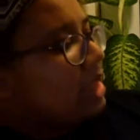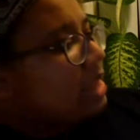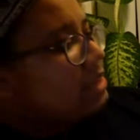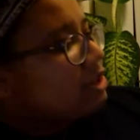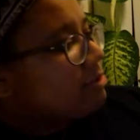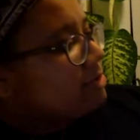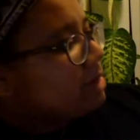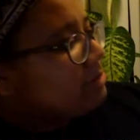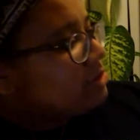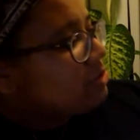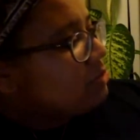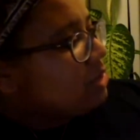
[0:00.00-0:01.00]
Sometimes
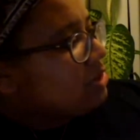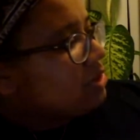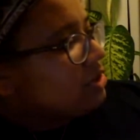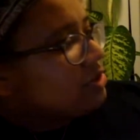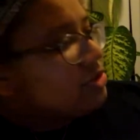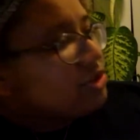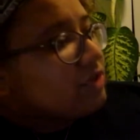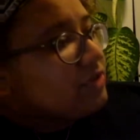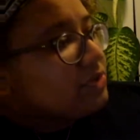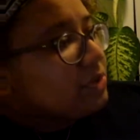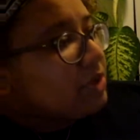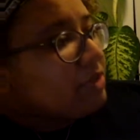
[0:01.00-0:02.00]
she went to the
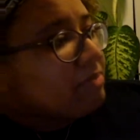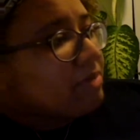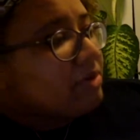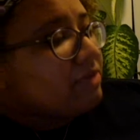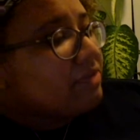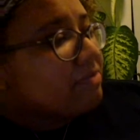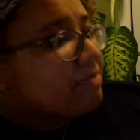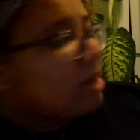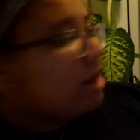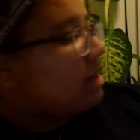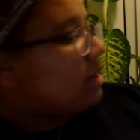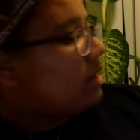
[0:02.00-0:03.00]
conservatory in the middle of the
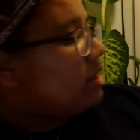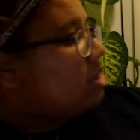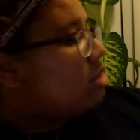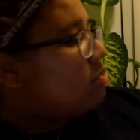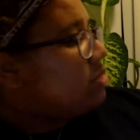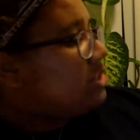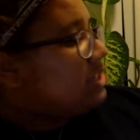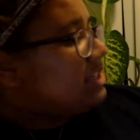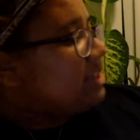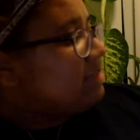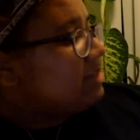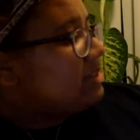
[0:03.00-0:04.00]
park, when she
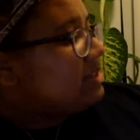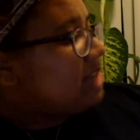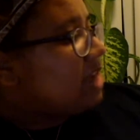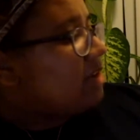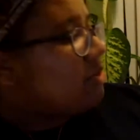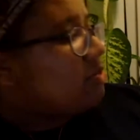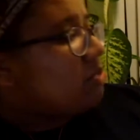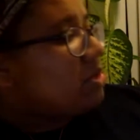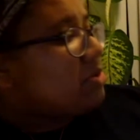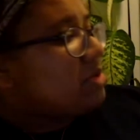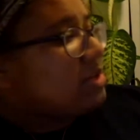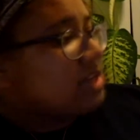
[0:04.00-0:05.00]
stepped inside on a
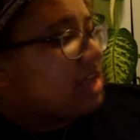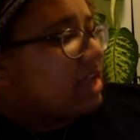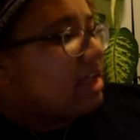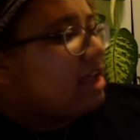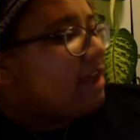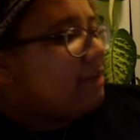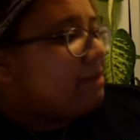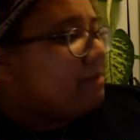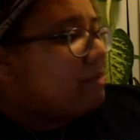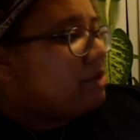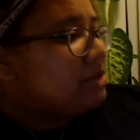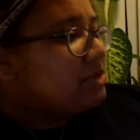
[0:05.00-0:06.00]
wintry day, the
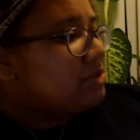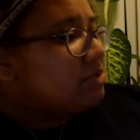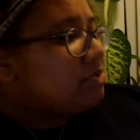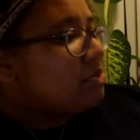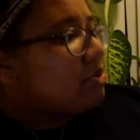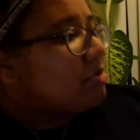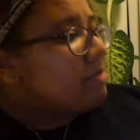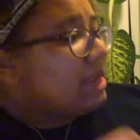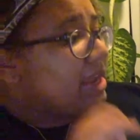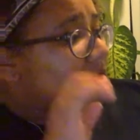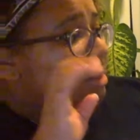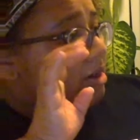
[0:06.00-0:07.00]
moist, warm
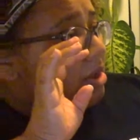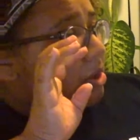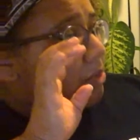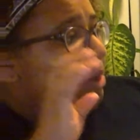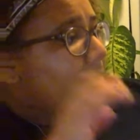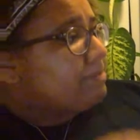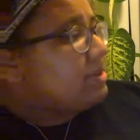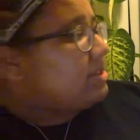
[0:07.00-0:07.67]
air wrapped